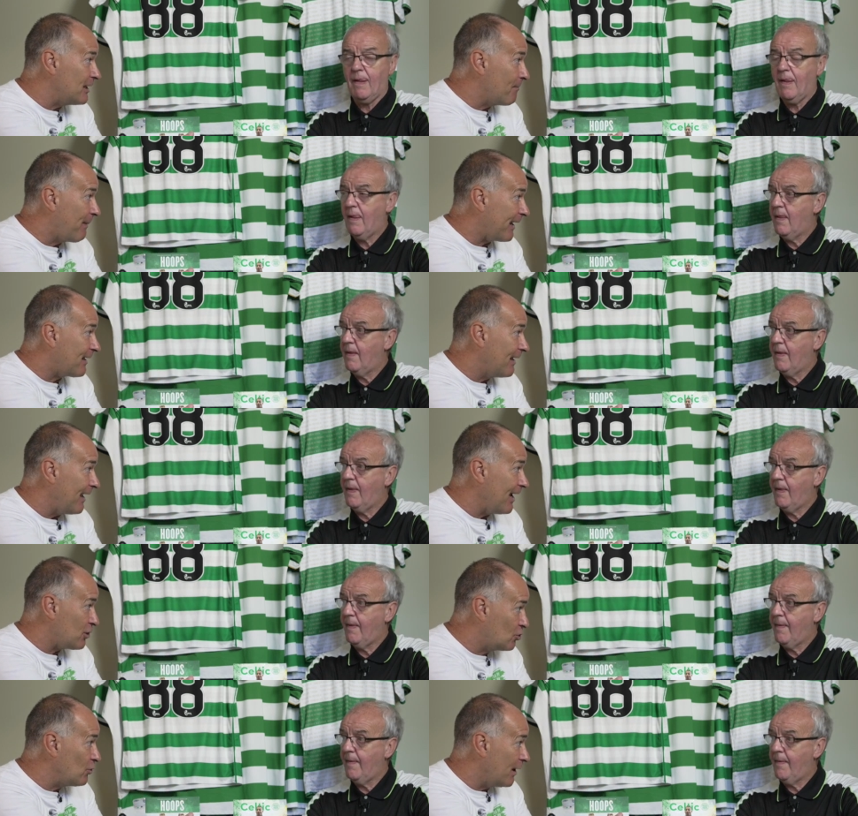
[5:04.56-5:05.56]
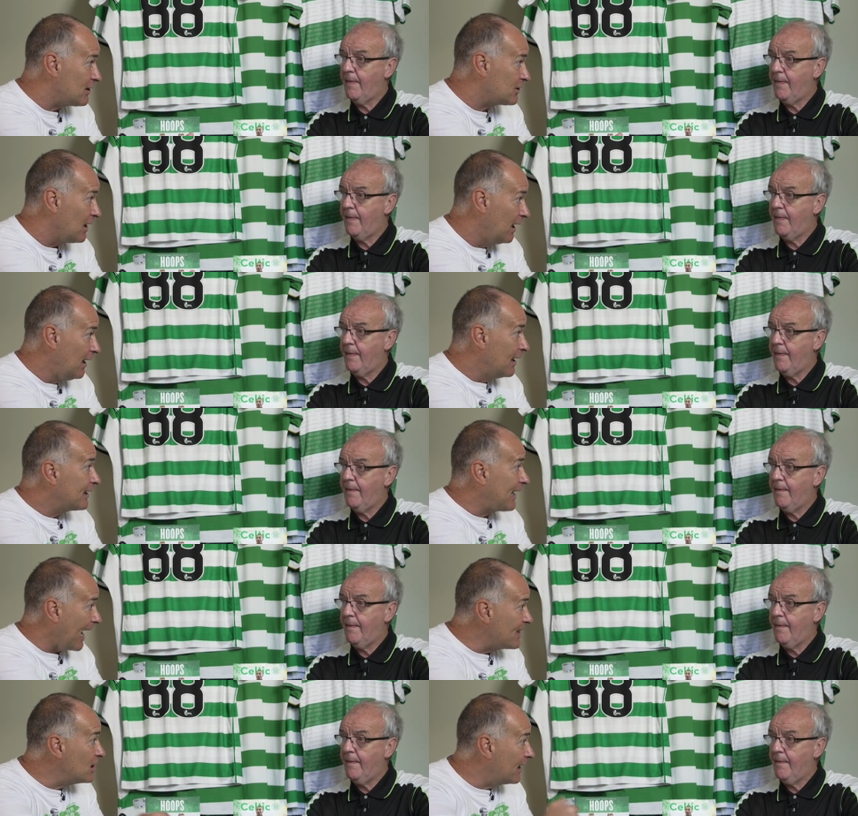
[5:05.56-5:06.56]
Speaker 1: the big issue is
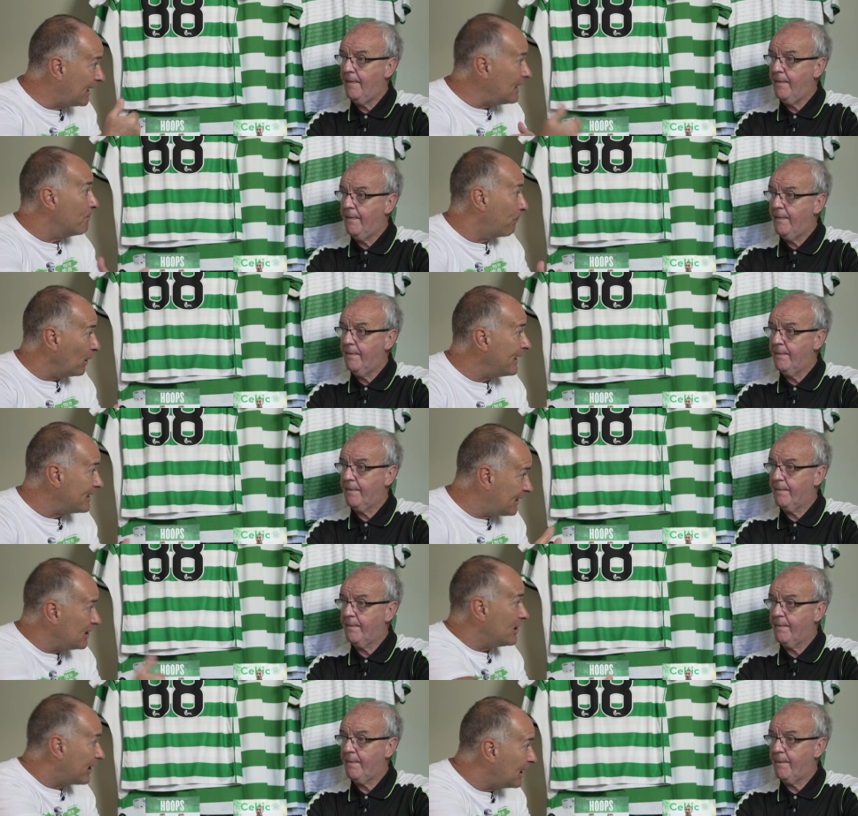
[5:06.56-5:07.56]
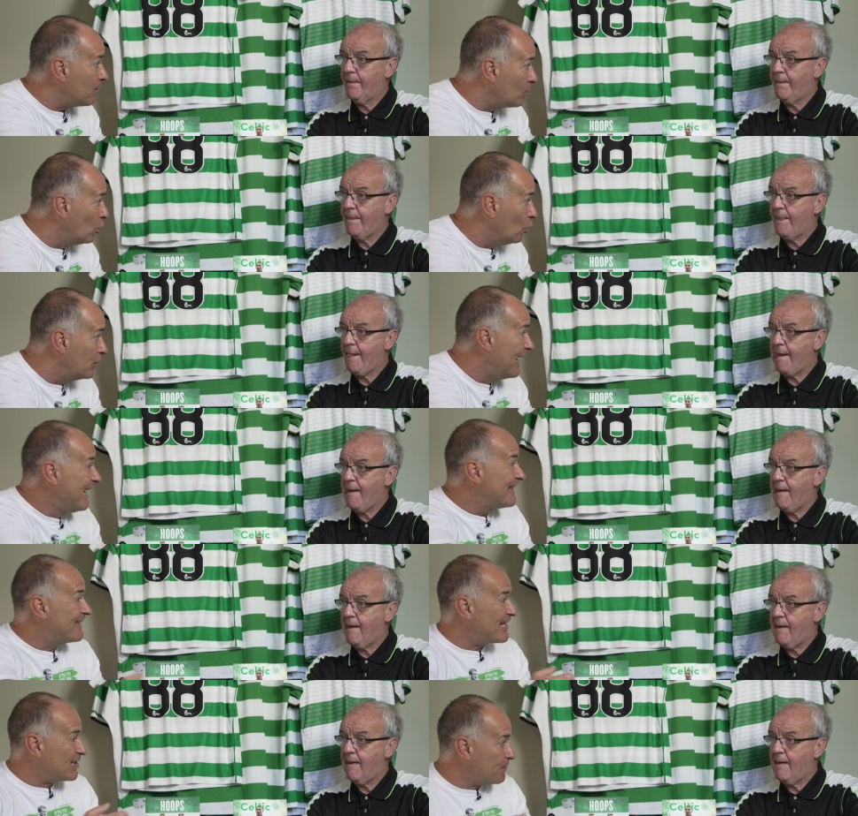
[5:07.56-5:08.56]
can you keep playing? Can you keep going?
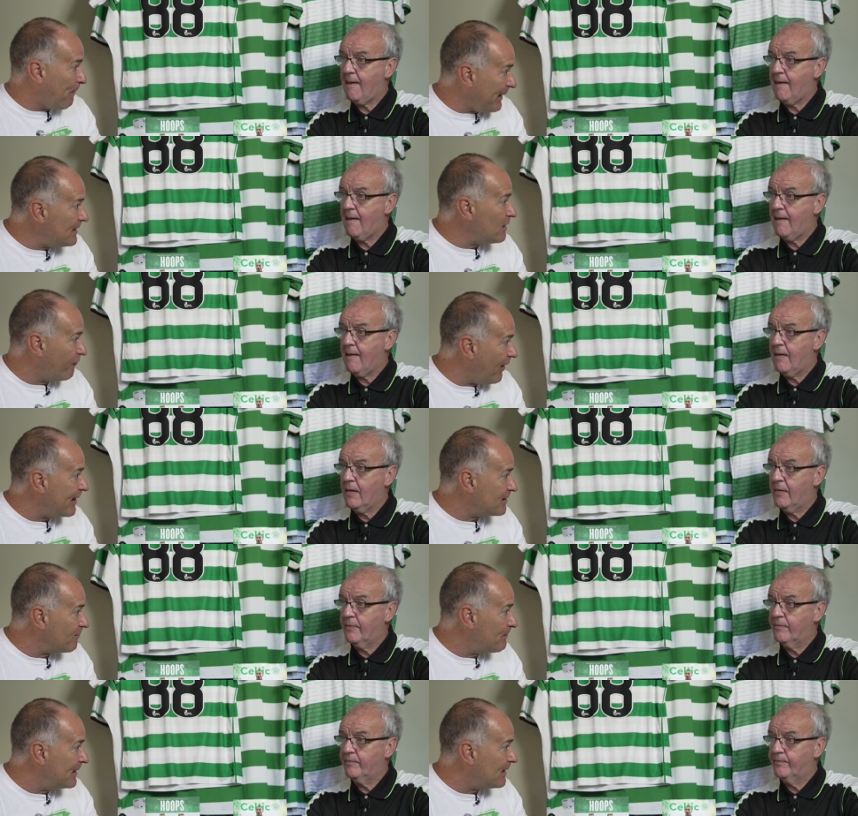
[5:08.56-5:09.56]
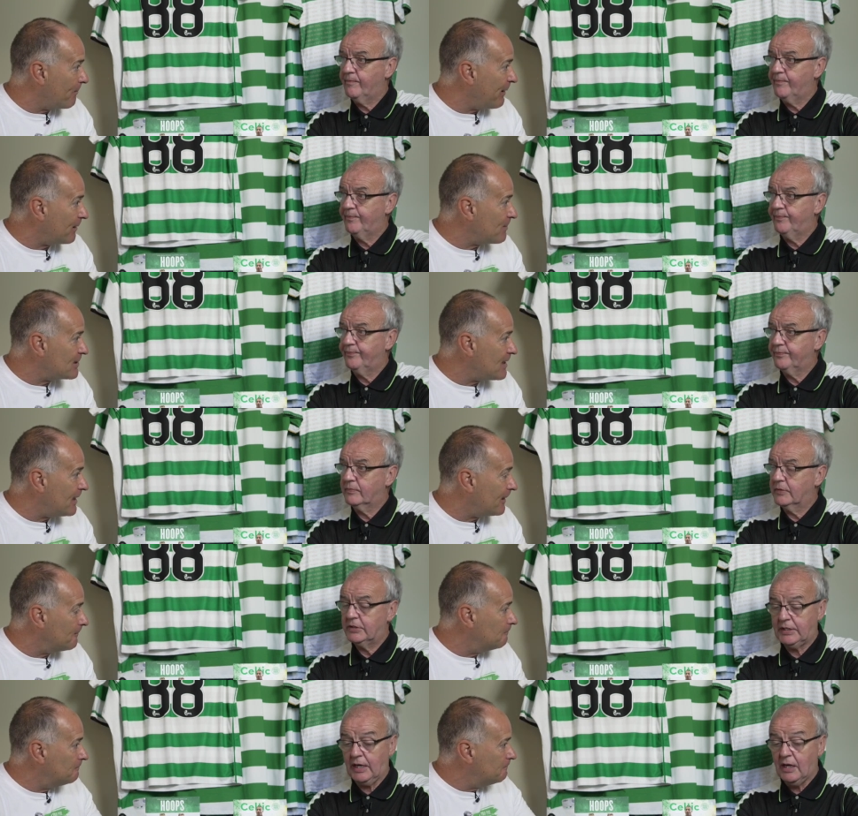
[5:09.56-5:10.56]
despite the fact you've made a big mistake.
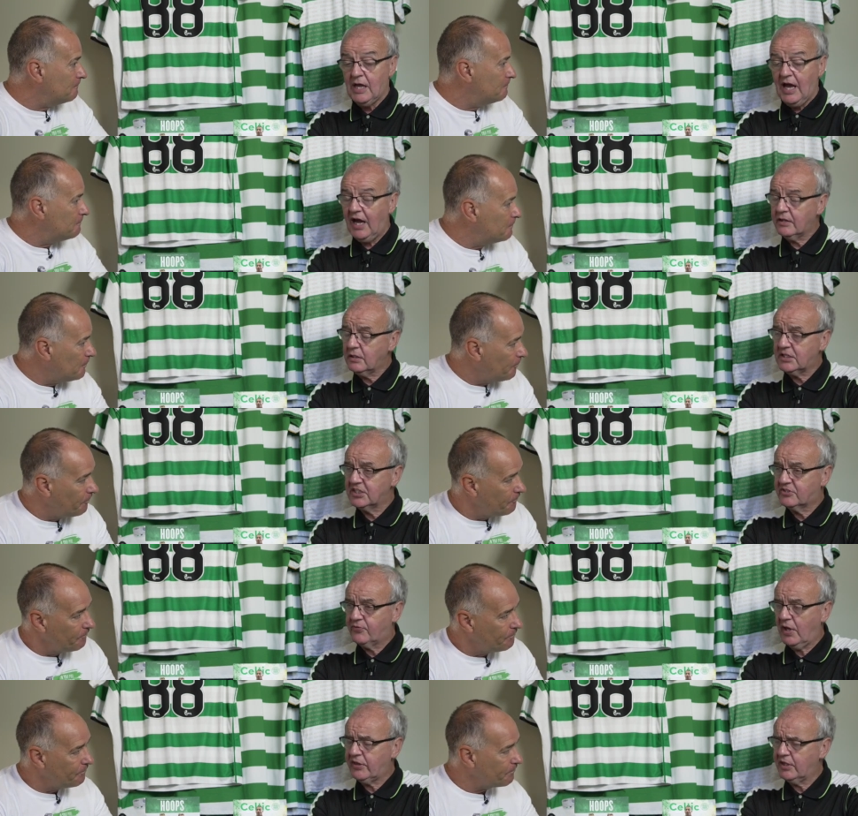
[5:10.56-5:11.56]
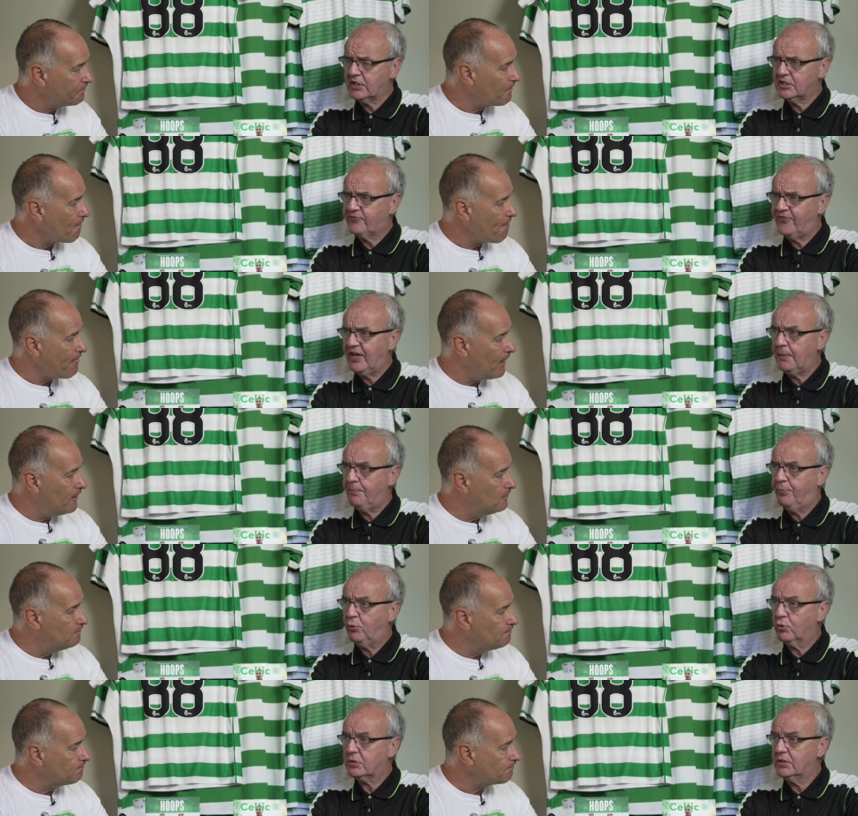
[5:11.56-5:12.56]
Speaker 2: Yeah, I think it's I think it's very
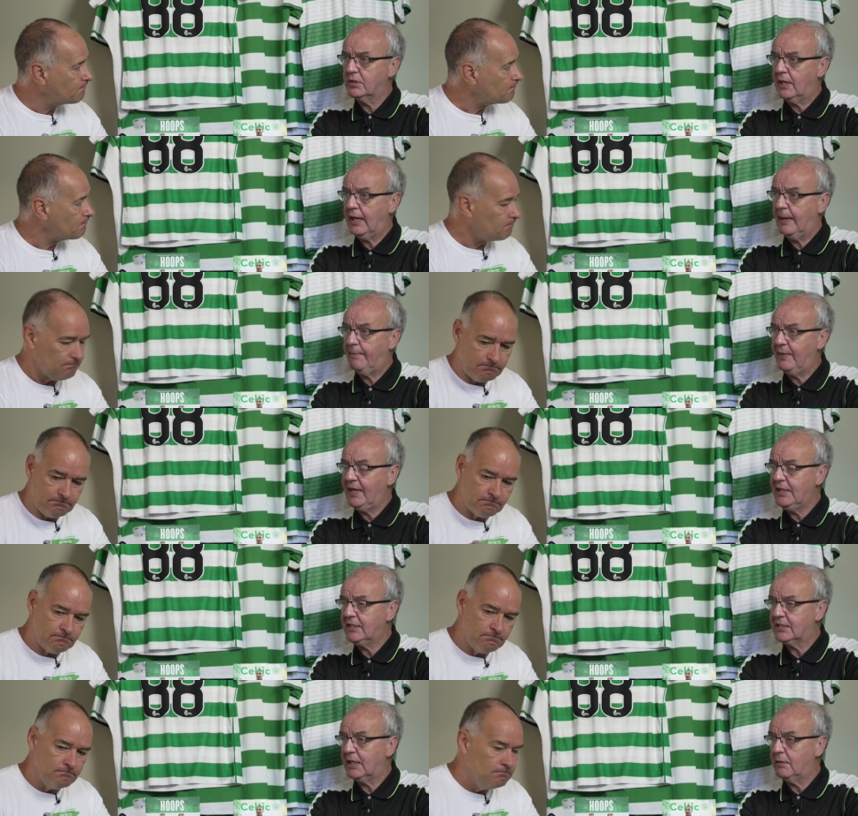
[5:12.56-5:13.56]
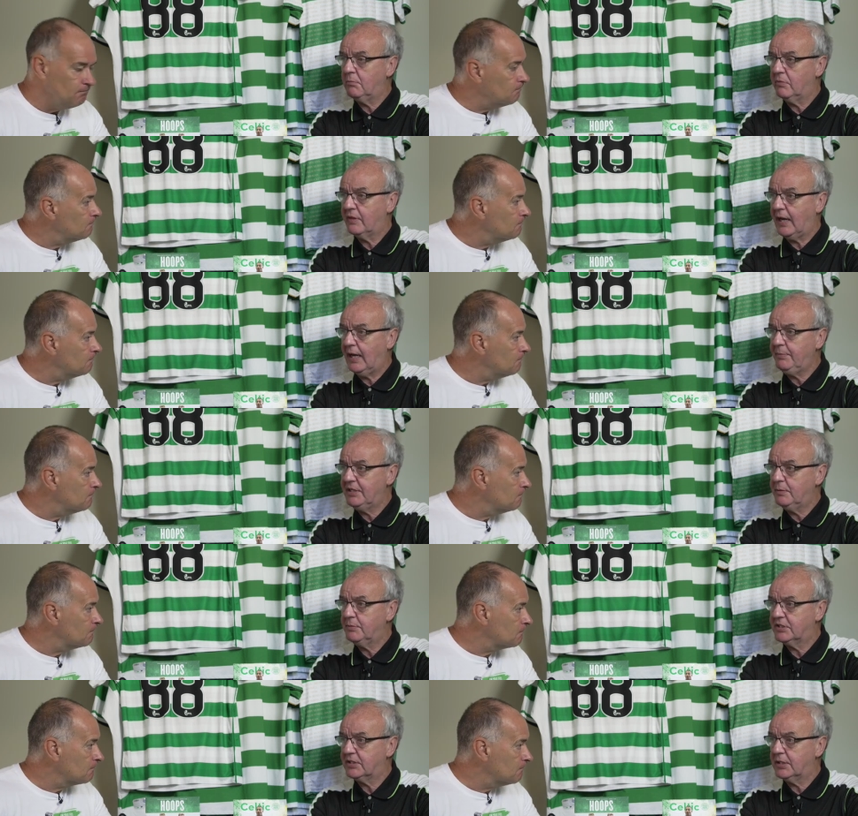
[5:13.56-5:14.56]
important. Um, Any time that I made a
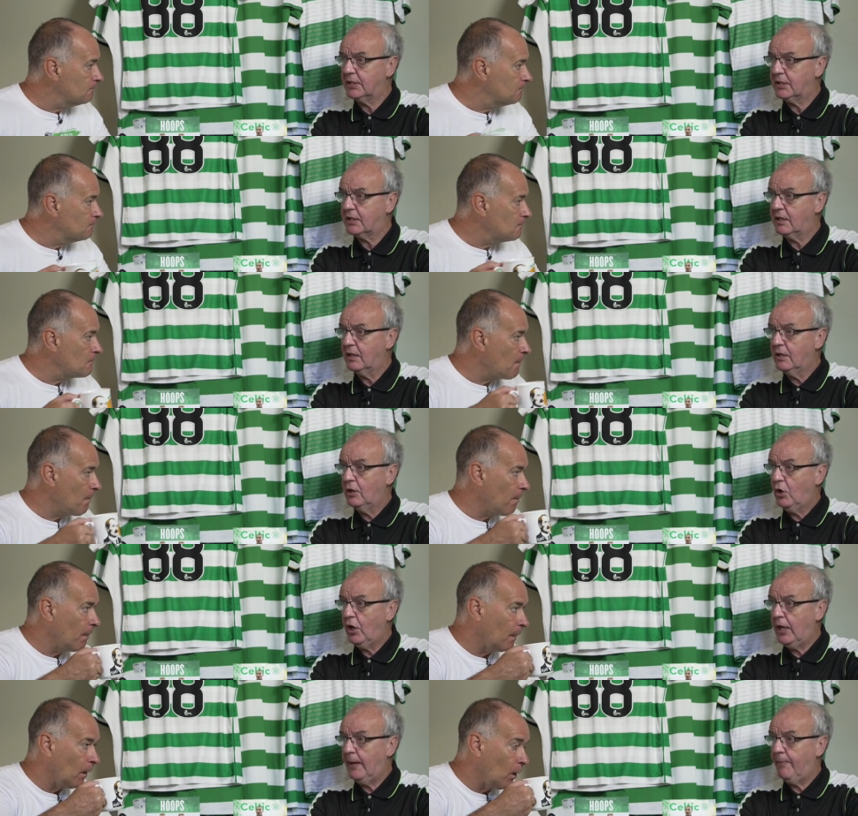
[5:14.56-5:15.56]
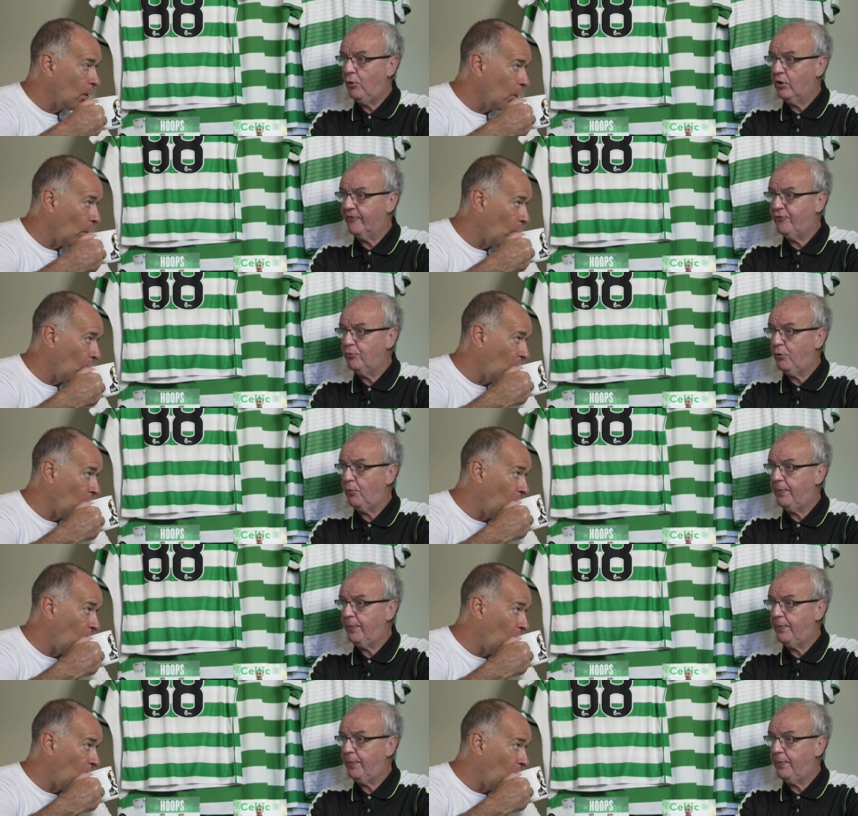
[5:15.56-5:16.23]
mistake, um, on a football